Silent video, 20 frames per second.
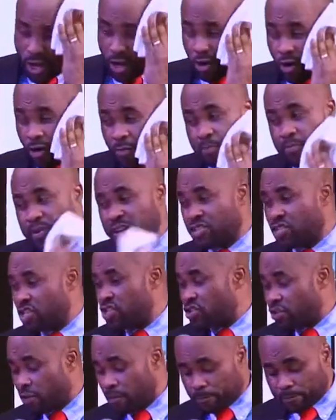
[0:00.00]
The
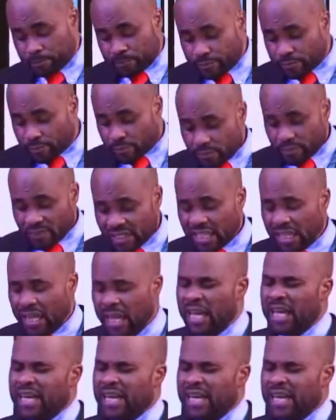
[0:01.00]
competition.